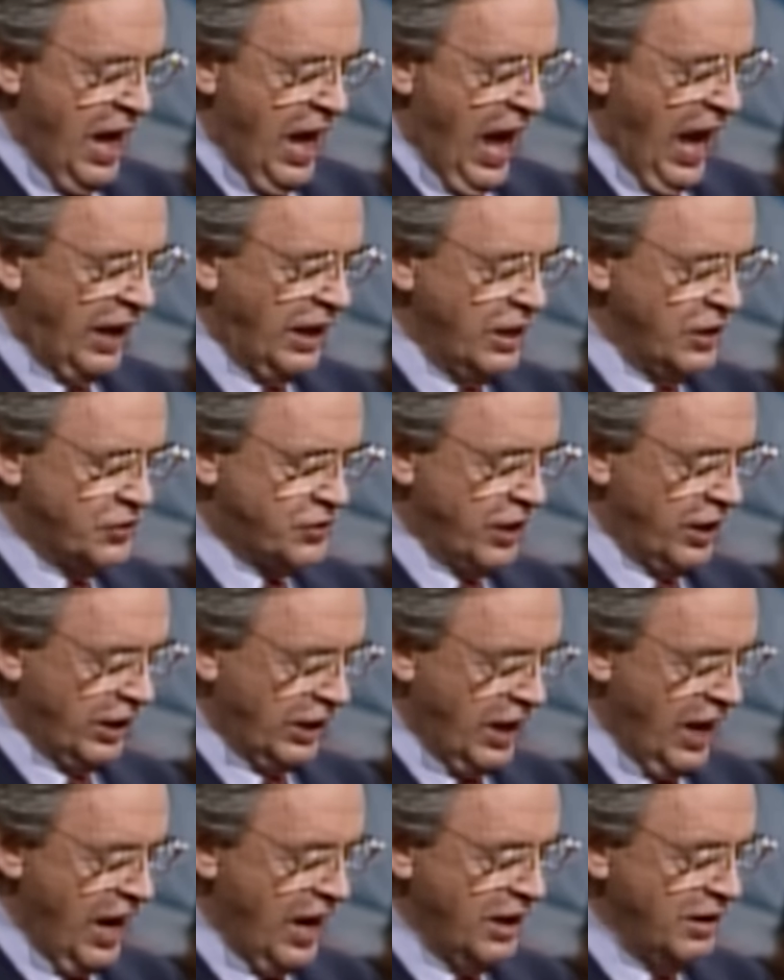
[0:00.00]
And he said
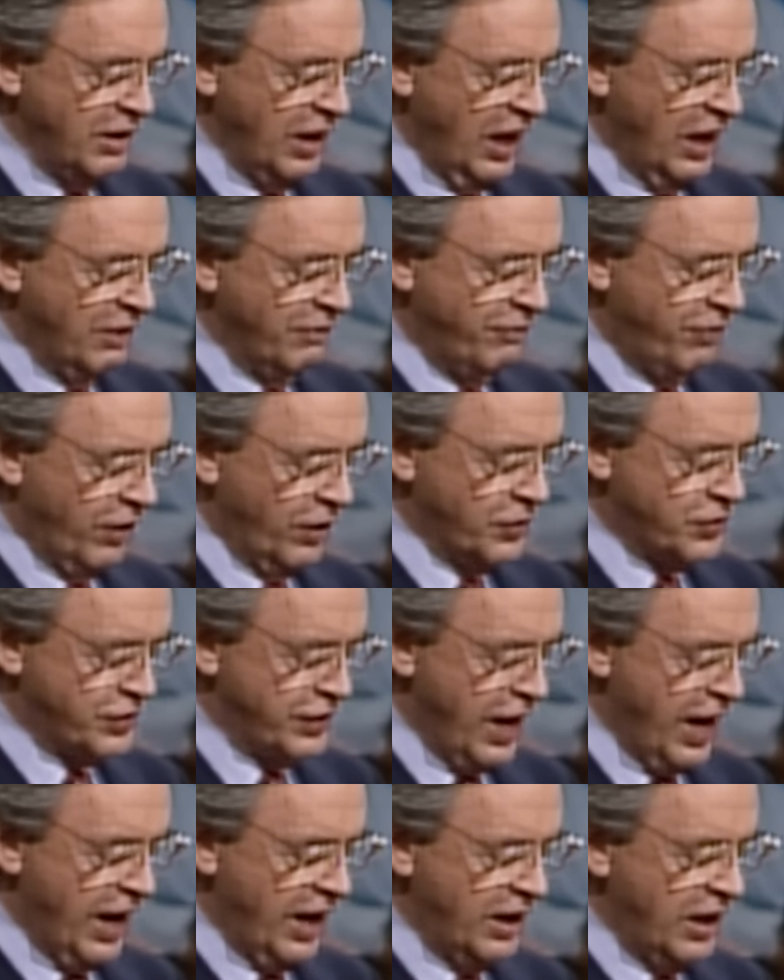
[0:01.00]
again in verse
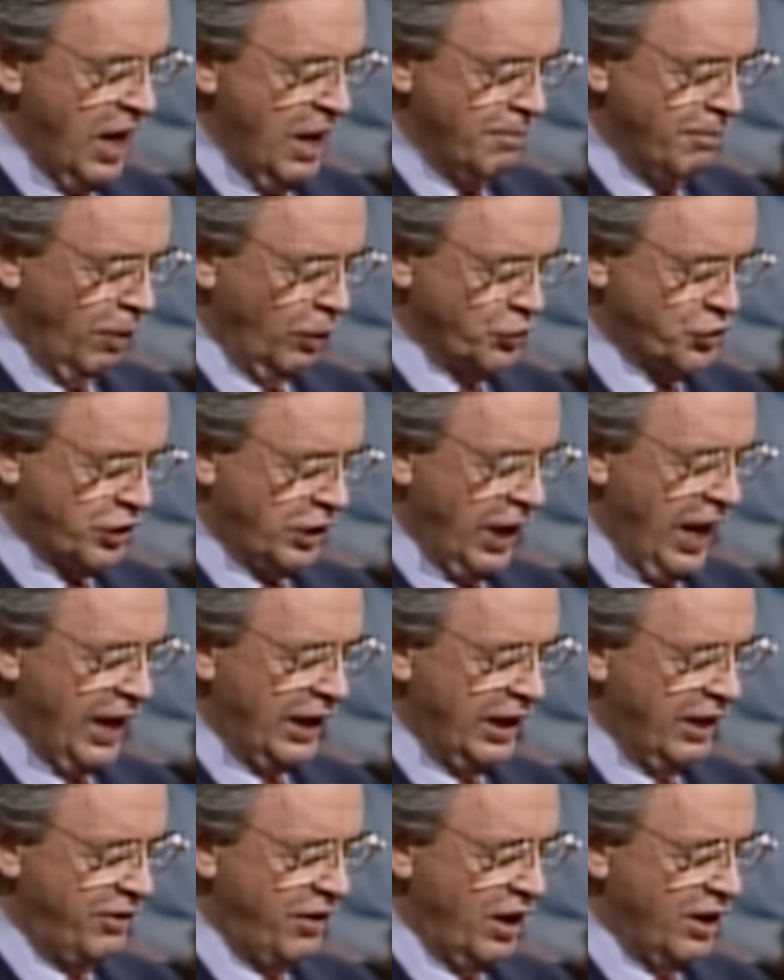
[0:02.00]
9, Most
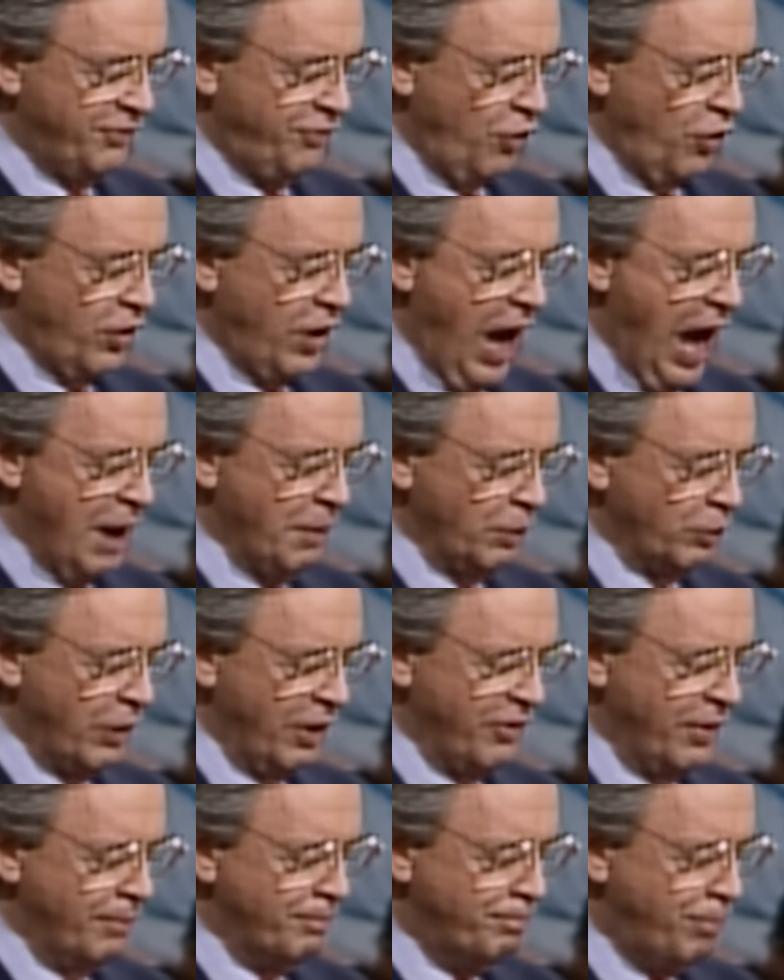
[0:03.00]
gladly, therefore, I will
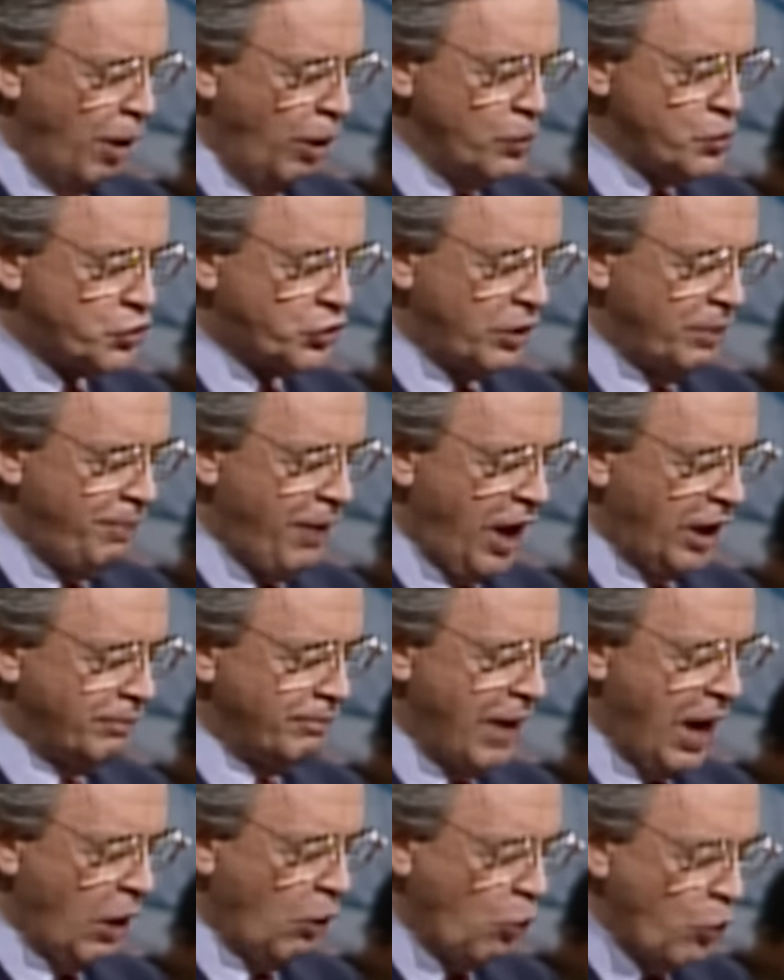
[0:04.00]
rather boast about
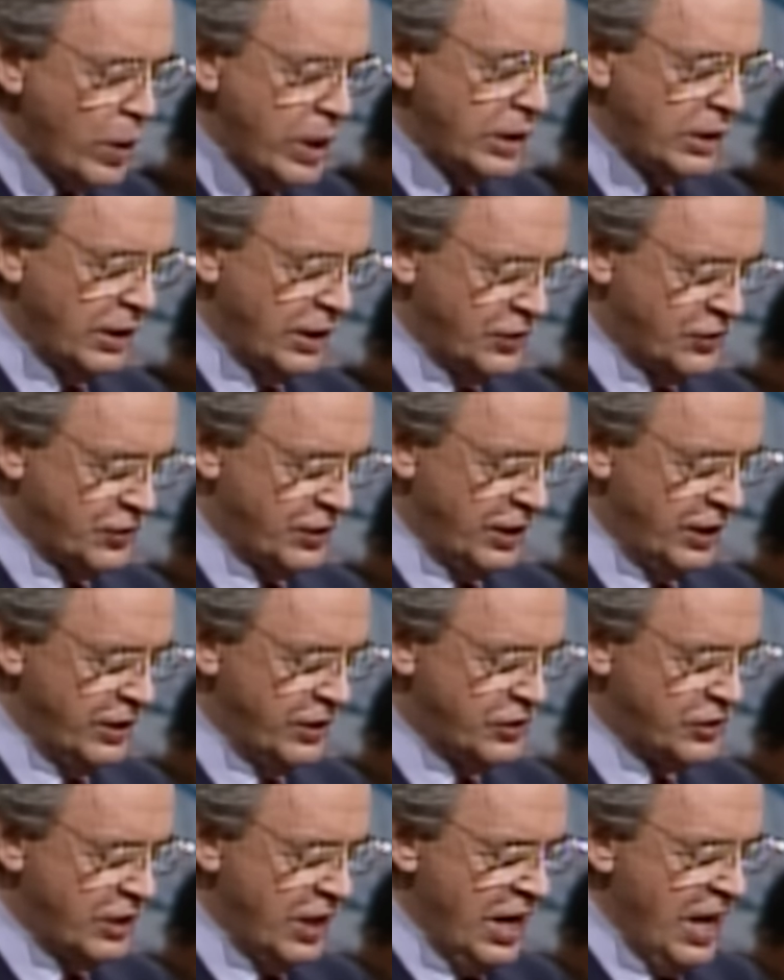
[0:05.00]
my
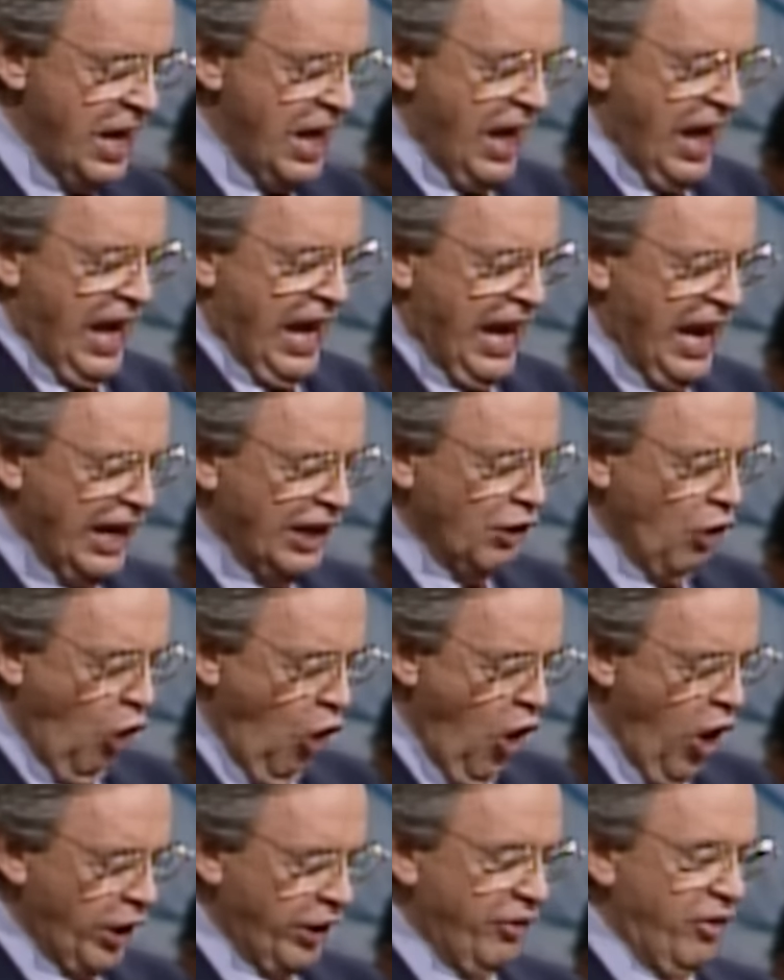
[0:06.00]
weaknesses in
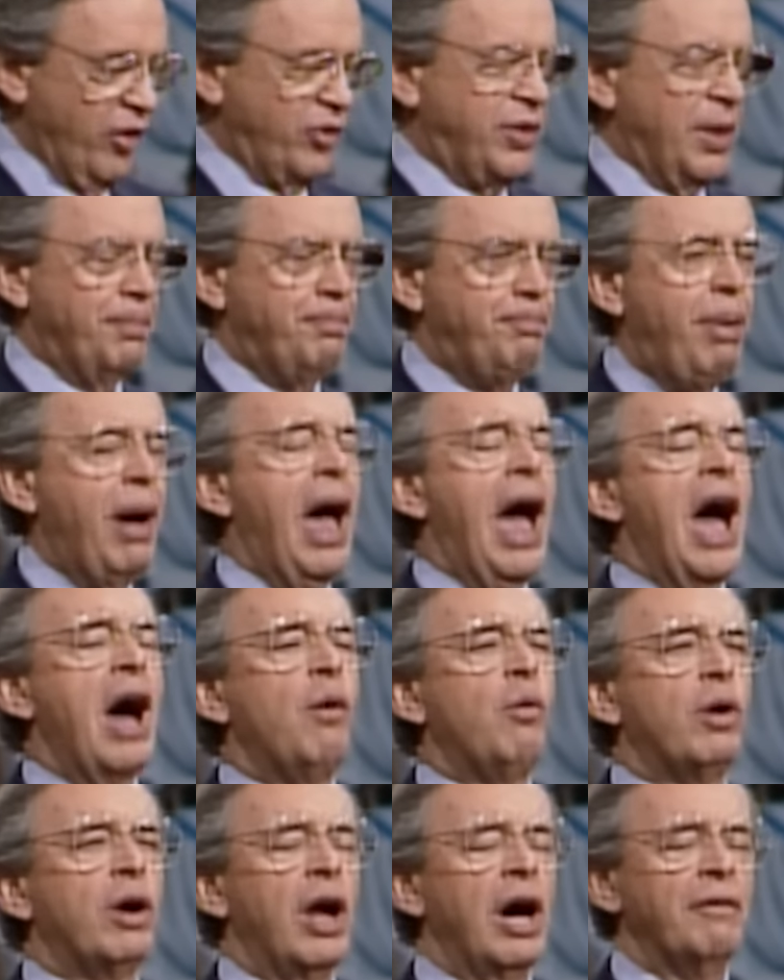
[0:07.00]
order that the
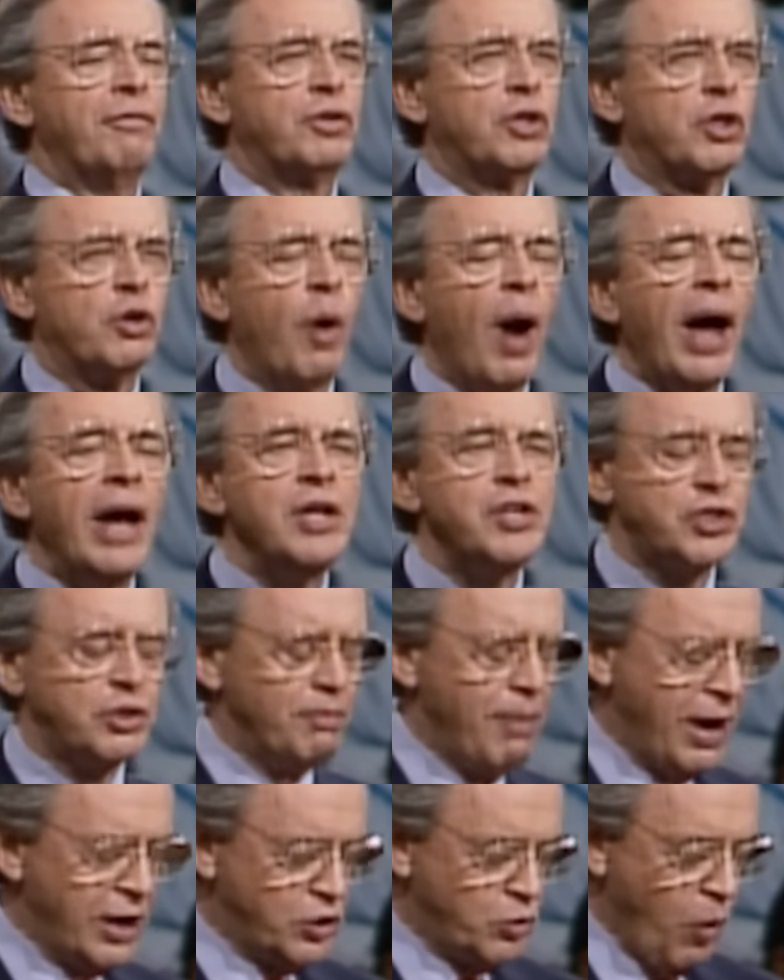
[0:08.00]
power of Christ
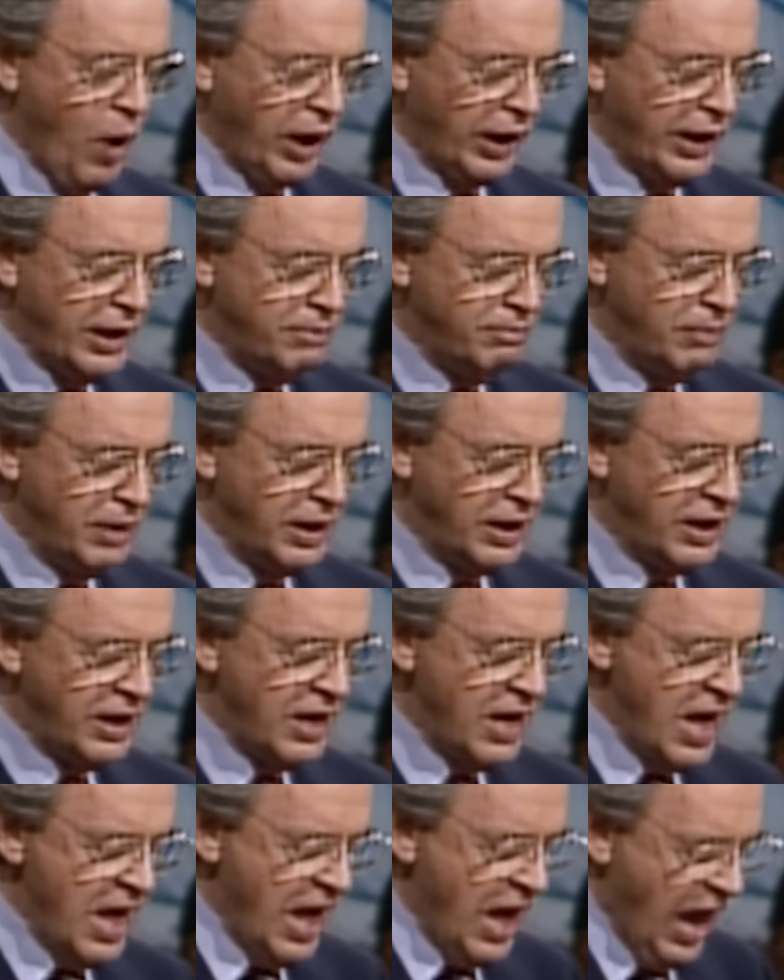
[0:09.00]
may dwell in me.